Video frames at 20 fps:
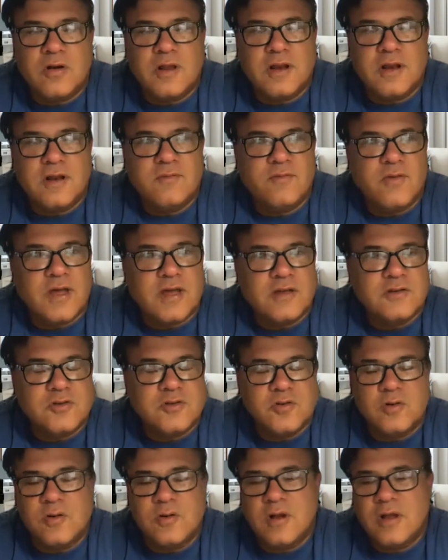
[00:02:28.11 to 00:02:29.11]
an
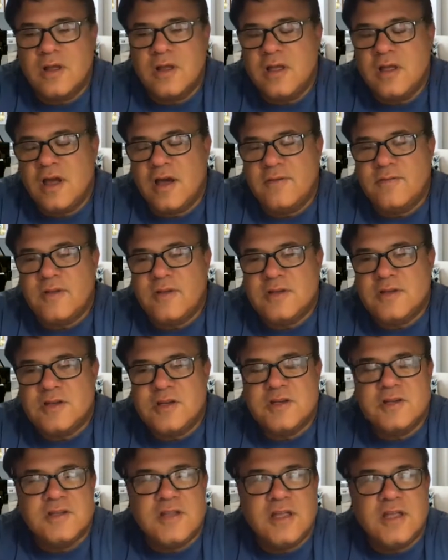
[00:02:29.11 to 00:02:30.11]
investor. I've done
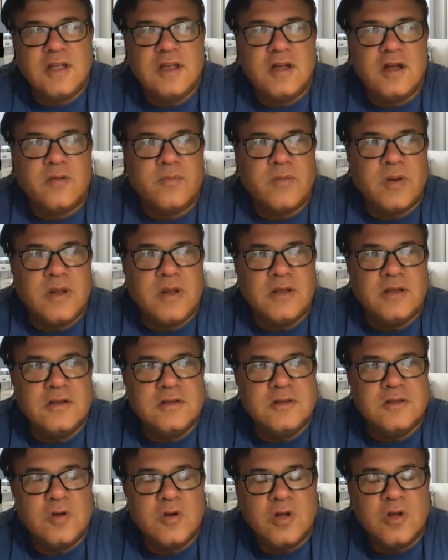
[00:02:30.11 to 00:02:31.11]
16
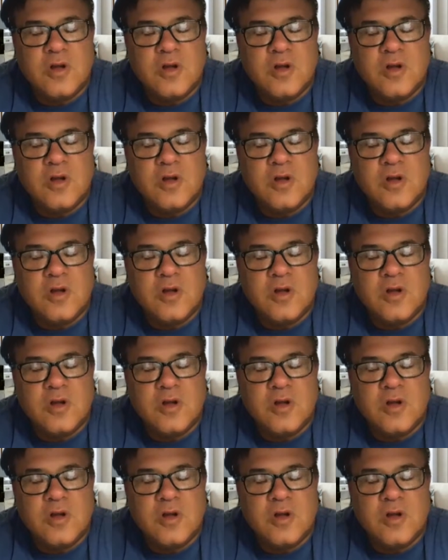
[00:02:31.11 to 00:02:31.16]
companies.